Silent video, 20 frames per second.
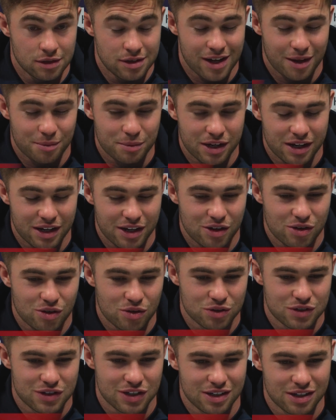not many
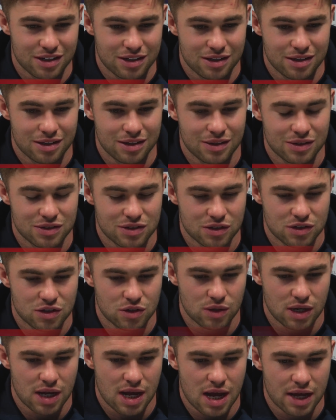go to
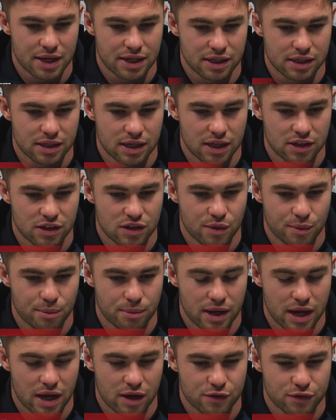Toulon and come
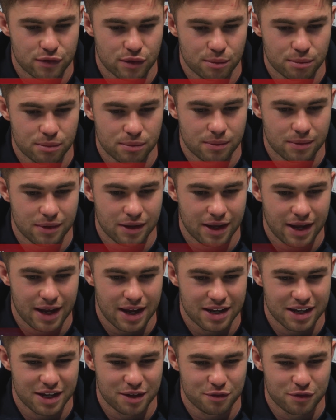back from
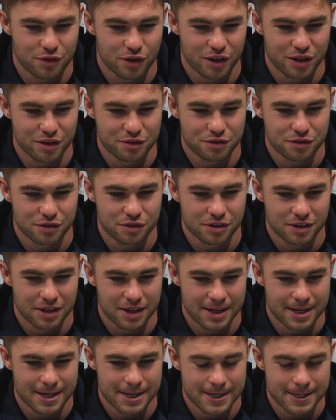18-5.
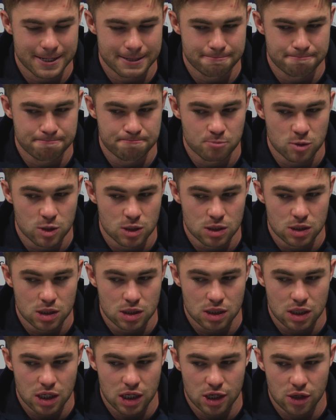
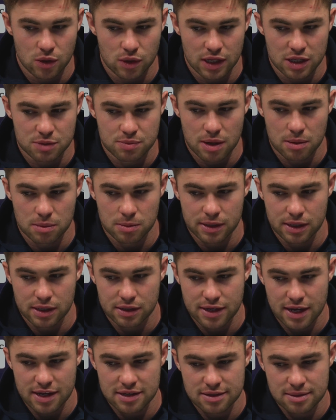You know, that's probably a
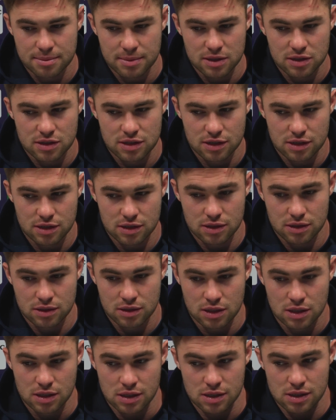testament to,
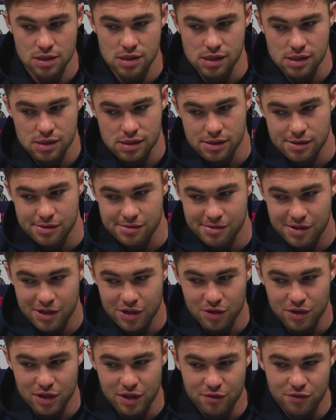you
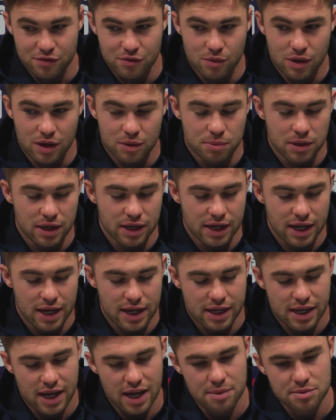know, they've played
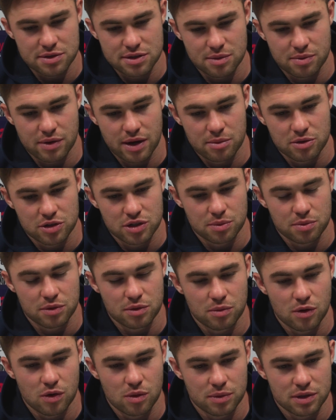8 games in the Premiership at the
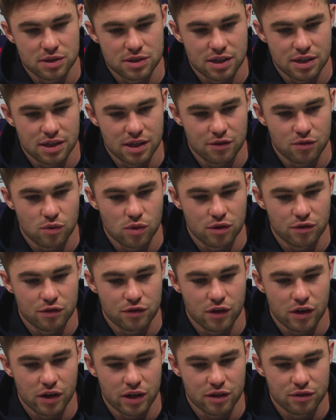moment and they've won
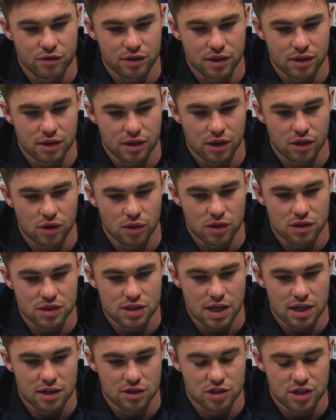5, and you know, there's a
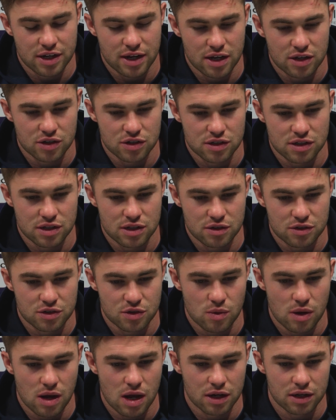lot of changes in their
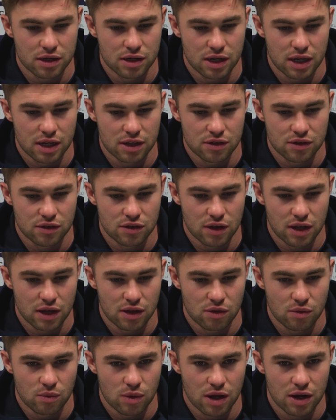squad
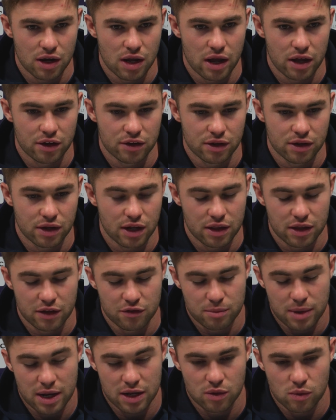and whatnot, and
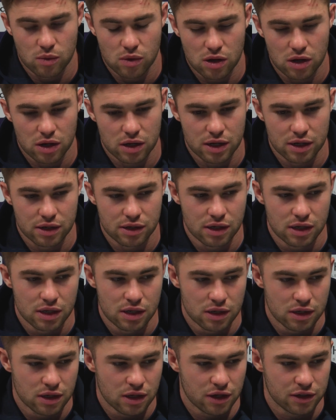they've made it work. And
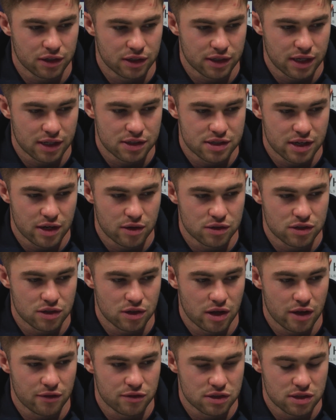I think that's down
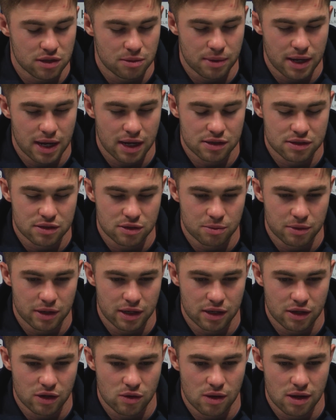to, obviously, Baxter
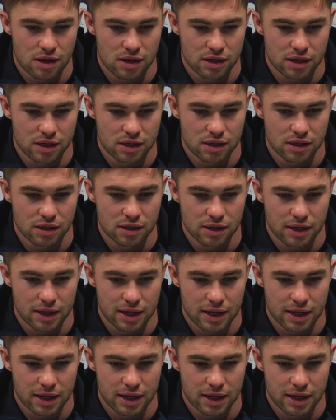being a quality